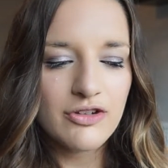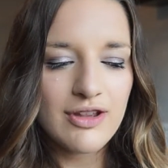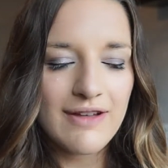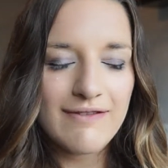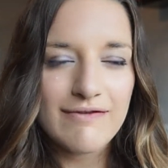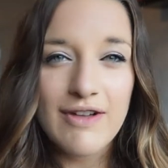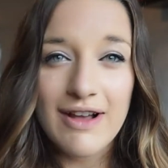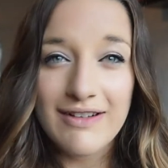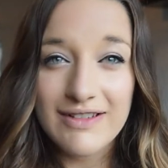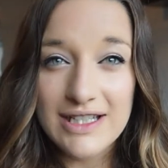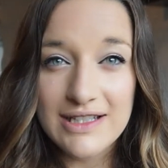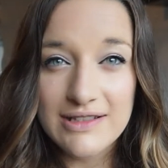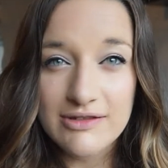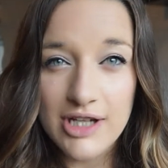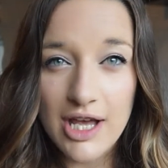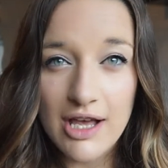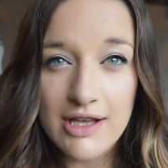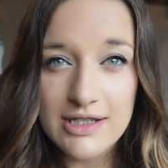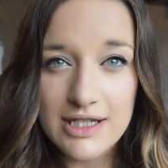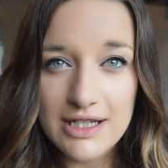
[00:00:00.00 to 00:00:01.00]
They're very
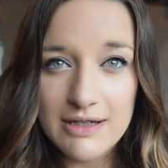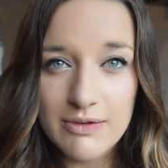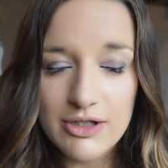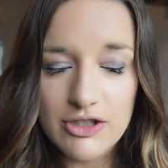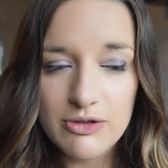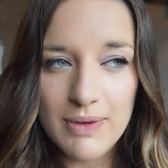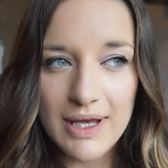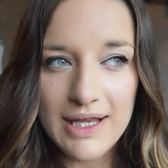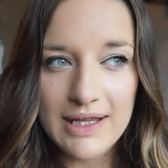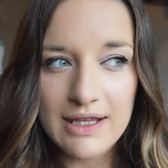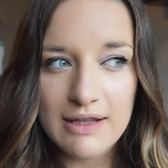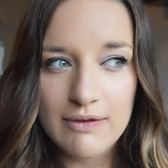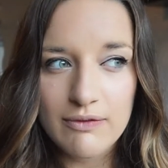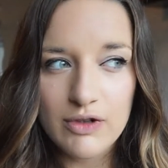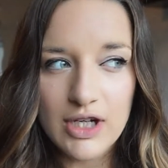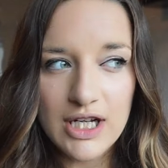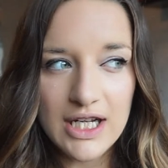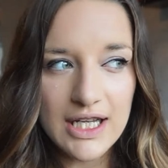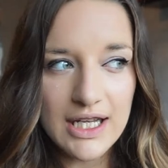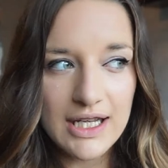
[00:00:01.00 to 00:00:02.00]
sturdy, which makes it
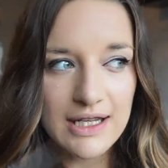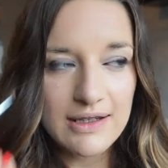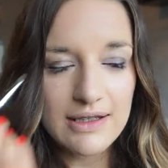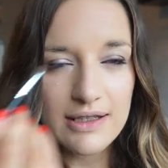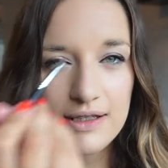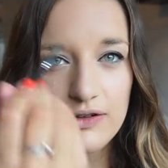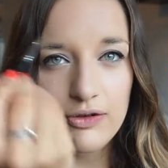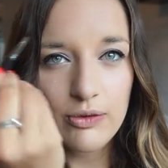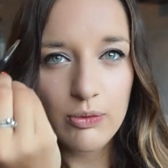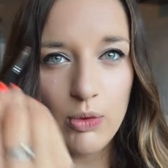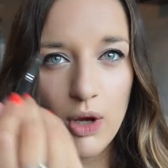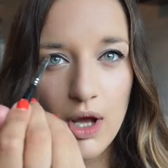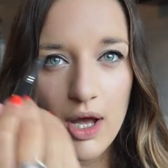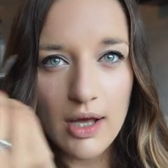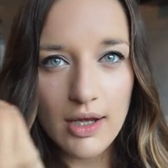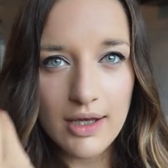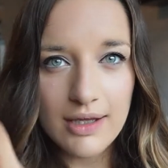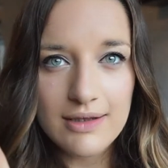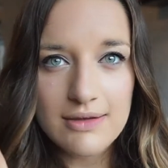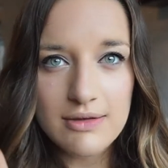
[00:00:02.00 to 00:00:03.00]
really easy to
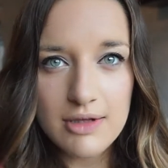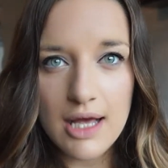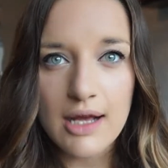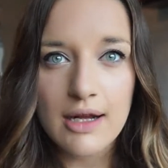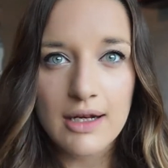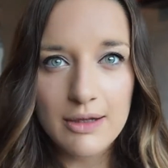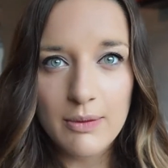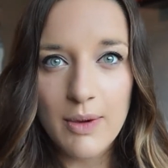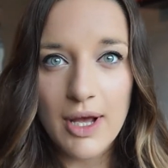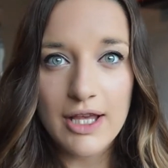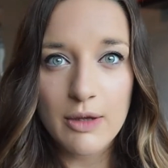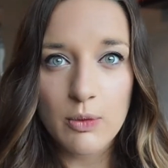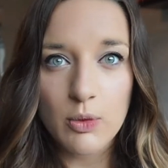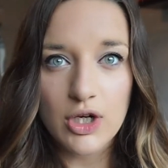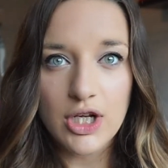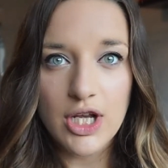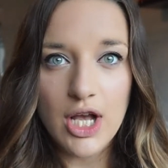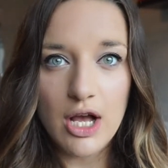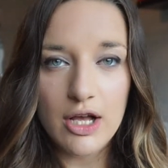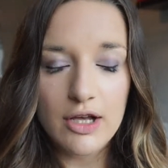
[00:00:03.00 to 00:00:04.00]
work exactly where you
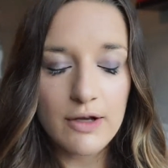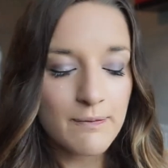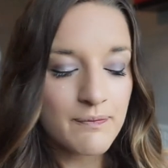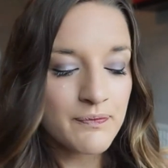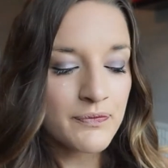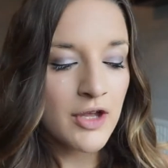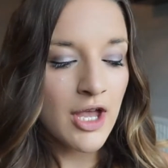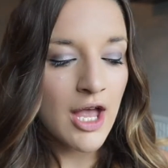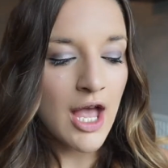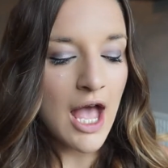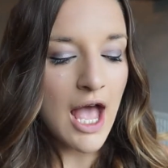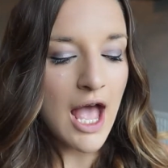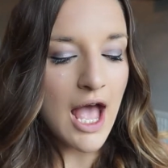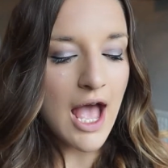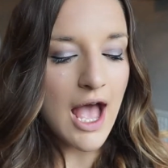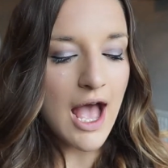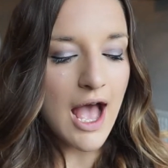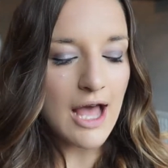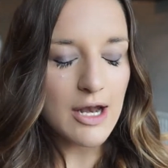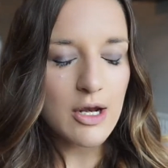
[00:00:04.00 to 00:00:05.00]
want to go.
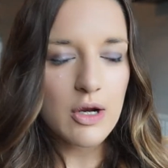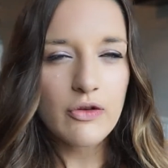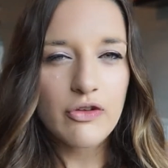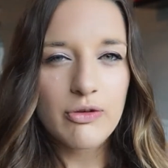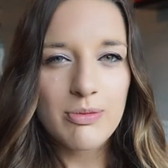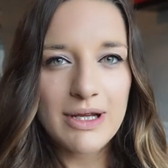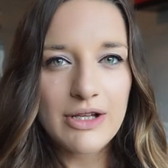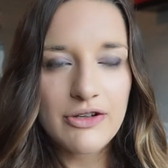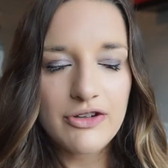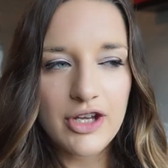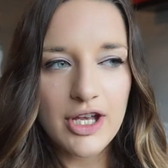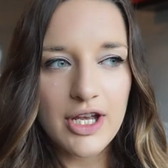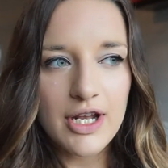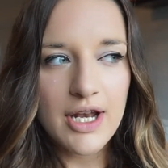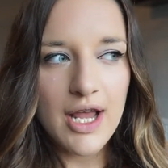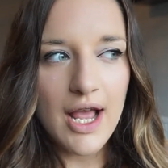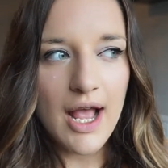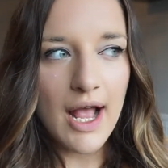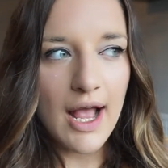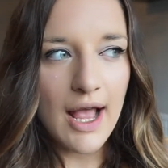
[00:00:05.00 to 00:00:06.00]
And not to
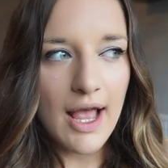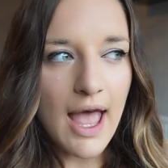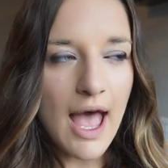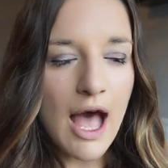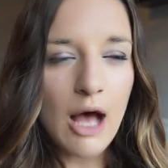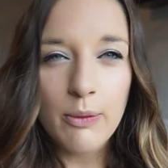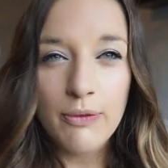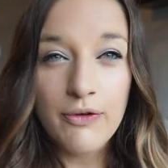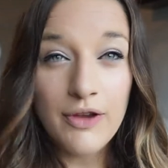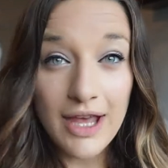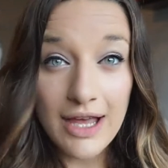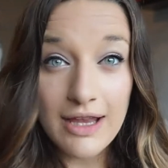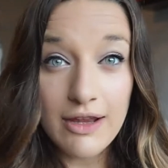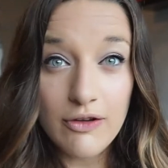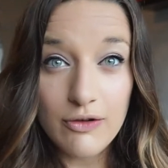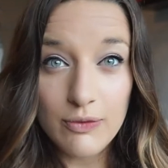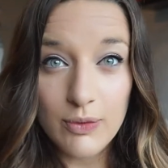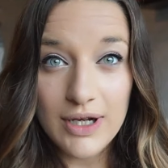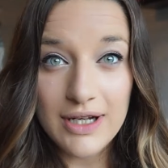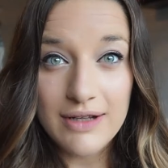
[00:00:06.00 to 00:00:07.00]
mention, it helps you get
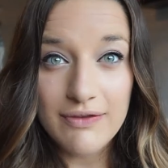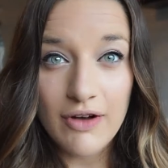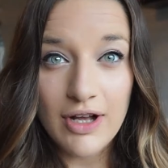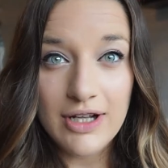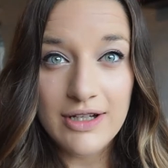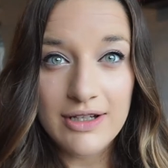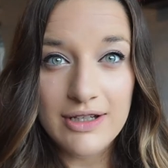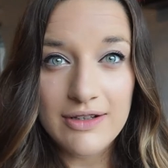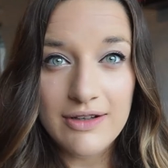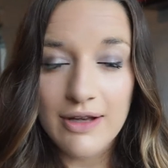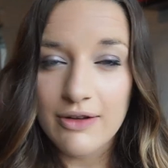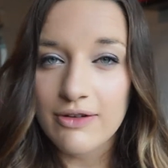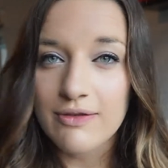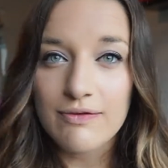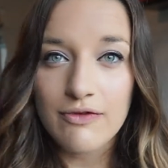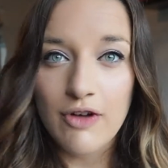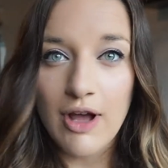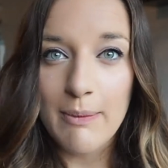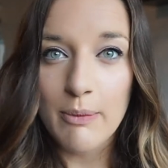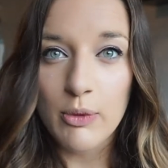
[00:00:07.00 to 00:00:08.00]
those really fine details
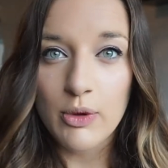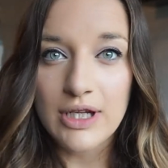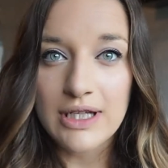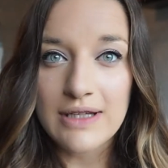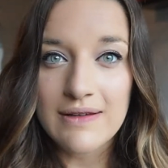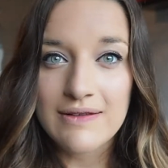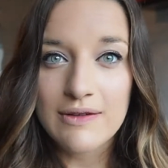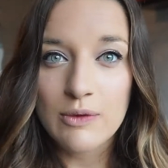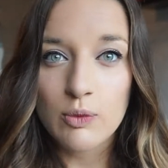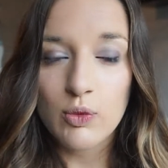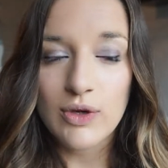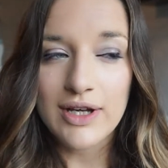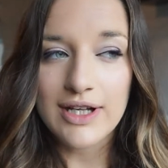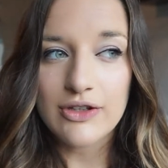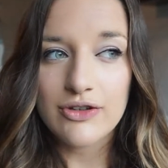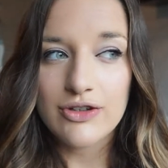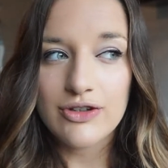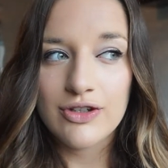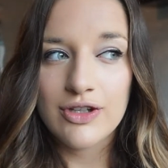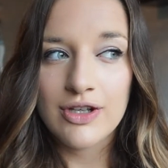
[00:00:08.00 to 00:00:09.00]
and fine points,
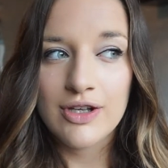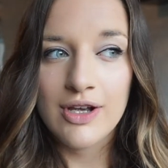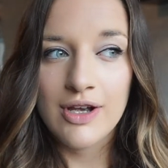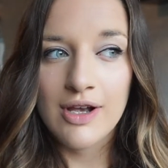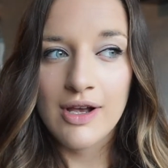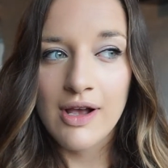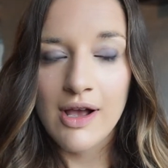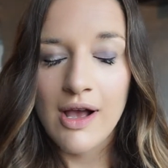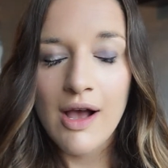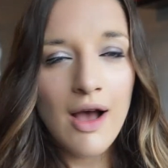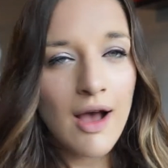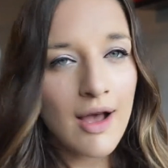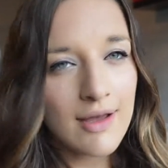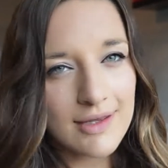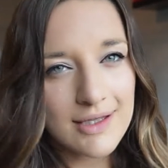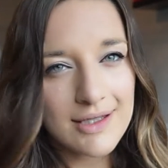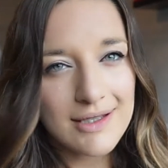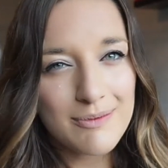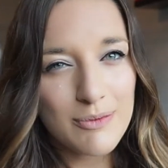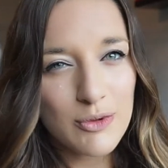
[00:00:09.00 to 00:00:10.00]
which I
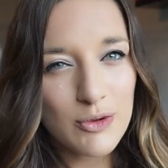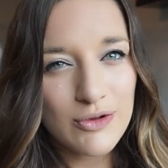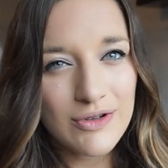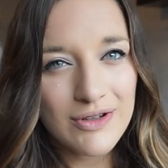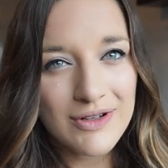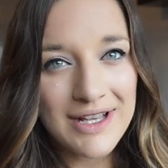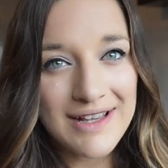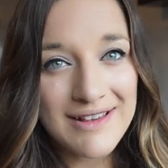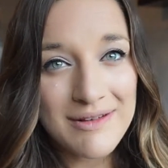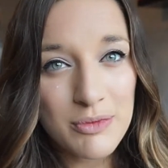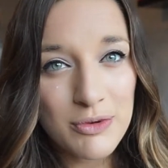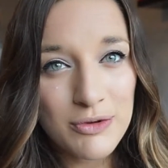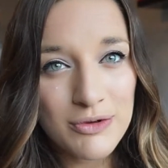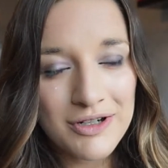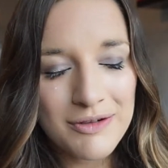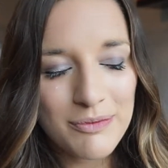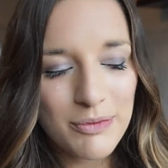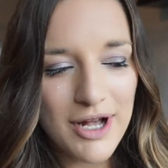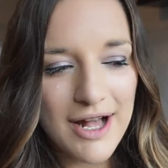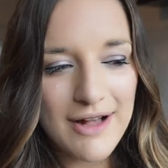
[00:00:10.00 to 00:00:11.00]
think is
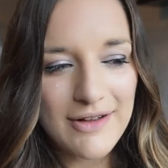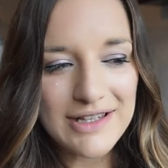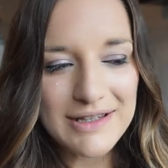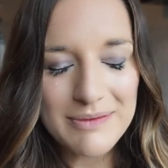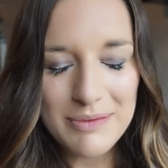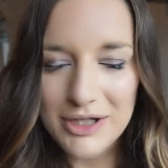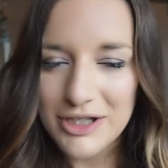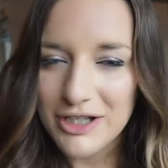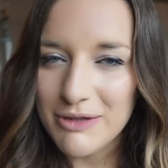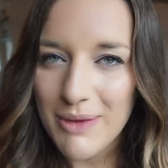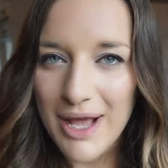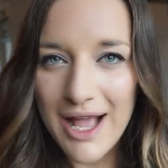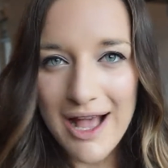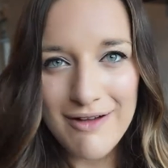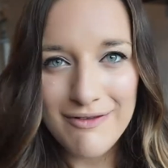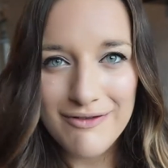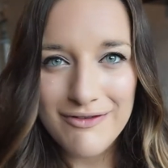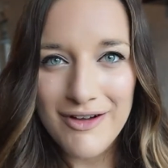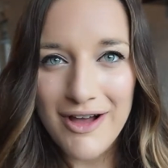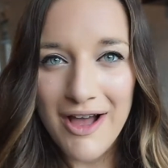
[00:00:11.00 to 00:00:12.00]
important in brows, but you might
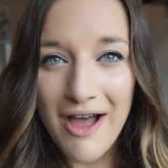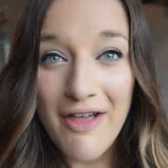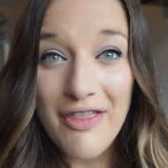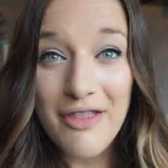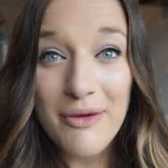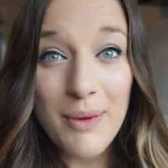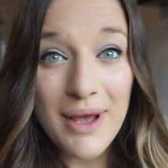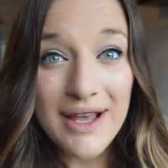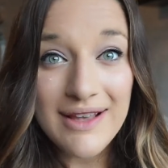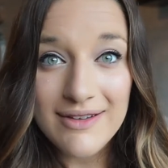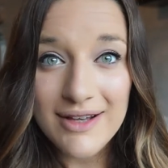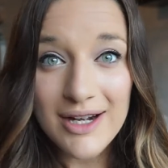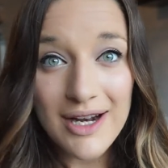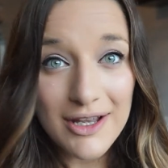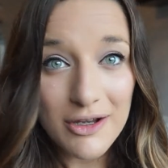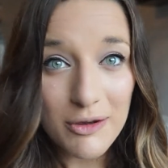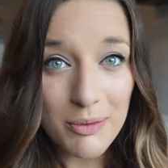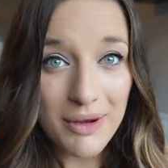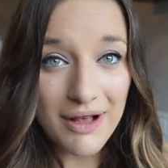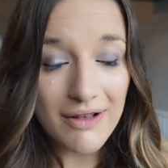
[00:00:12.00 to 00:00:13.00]
have other ways you
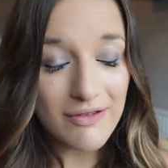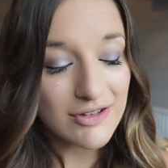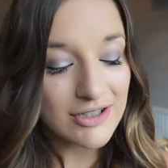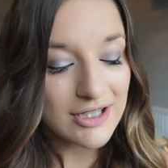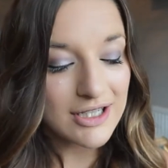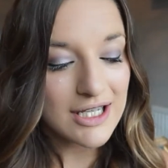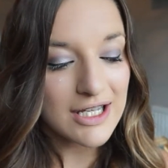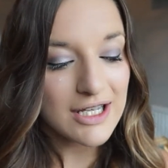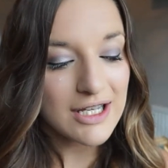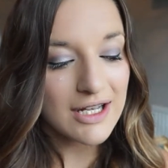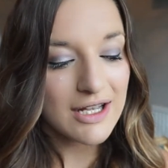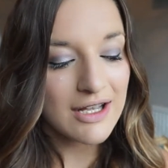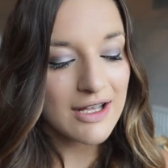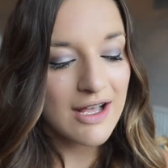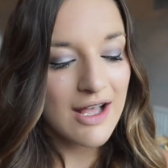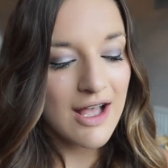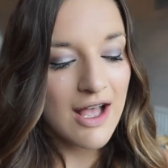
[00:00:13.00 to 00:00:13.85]
like your brows to look.